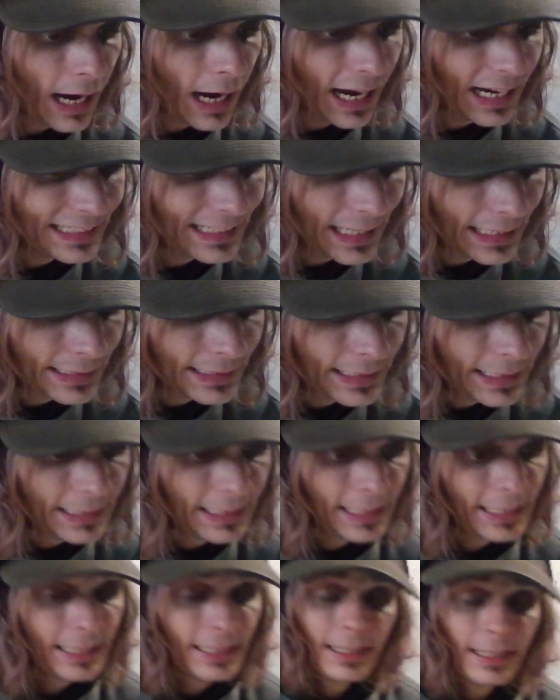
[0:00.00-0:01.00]

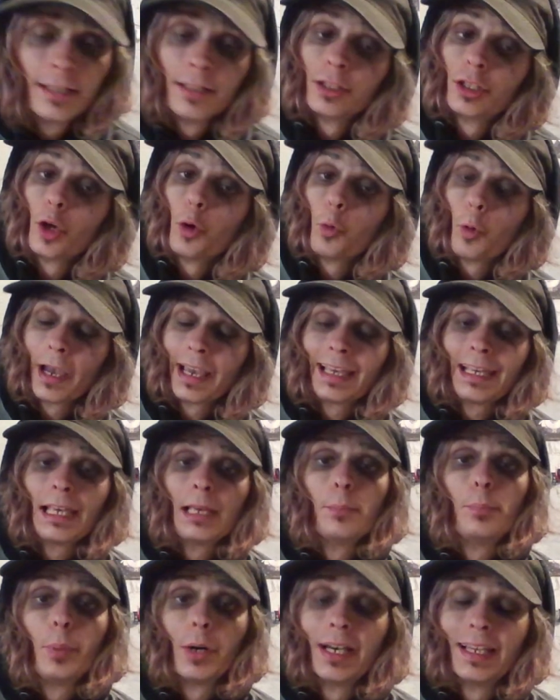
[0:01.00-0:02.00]
Identity, the way
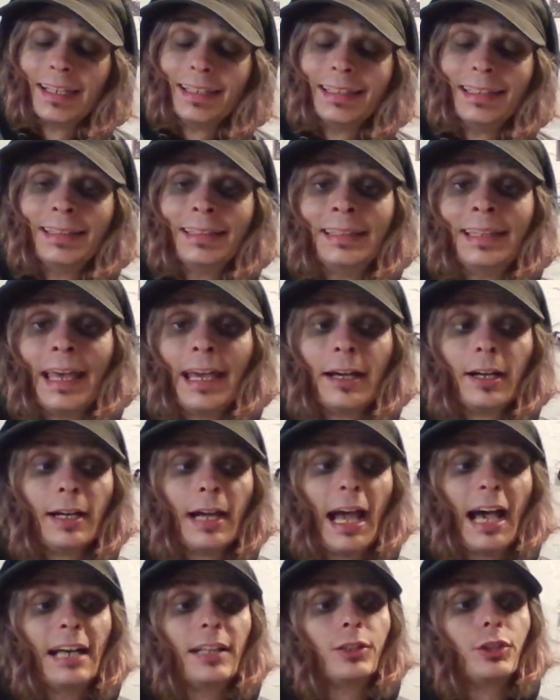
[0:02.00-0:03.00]
he put in
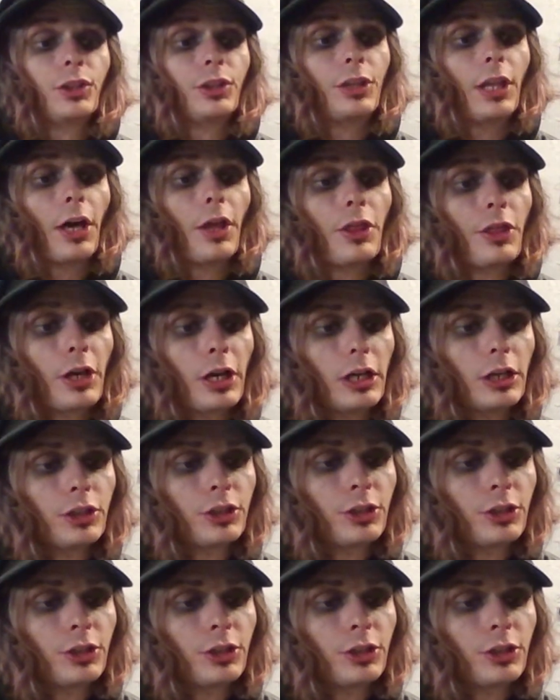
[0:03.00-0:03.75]
there as the third